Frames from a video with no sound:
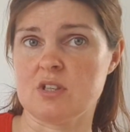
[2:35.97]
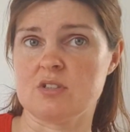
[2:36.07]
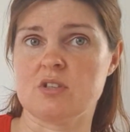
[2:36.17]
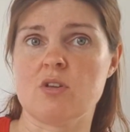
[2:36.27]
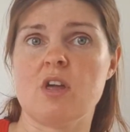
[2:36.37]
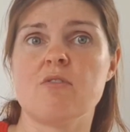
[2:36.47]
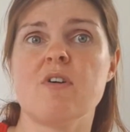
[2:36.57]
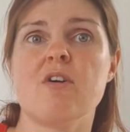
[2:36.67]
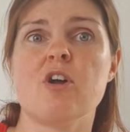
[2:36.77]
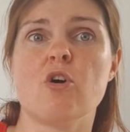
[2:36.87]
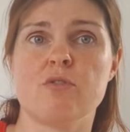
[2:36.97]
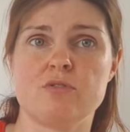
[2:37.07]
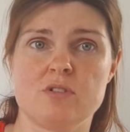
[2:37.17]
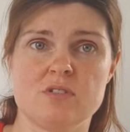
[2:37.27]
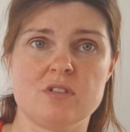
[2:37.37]
and so they're very
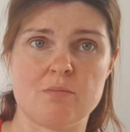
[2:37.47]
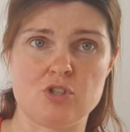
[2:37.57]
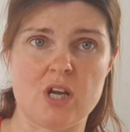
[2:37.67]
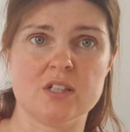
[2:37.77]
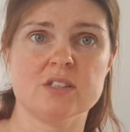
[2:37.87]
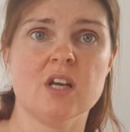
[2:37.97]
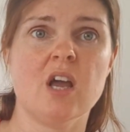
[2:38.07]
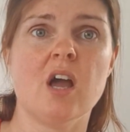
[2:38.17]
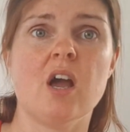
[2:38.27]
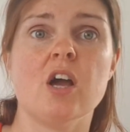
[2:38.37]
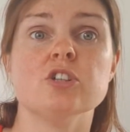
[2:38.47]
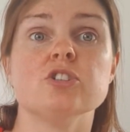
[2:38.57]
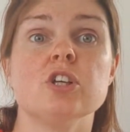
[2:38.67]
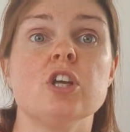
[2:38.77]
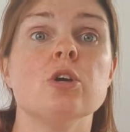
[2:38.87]
often subject
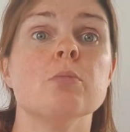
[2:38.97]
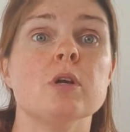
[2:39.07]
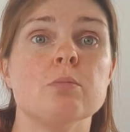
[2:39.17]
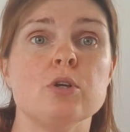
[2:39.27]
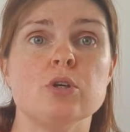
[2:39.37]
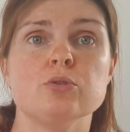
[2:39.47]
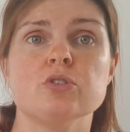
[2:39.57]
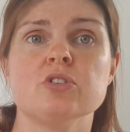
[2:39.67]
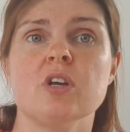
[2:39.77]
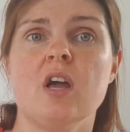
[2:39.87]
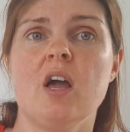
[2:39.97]
to human abuse.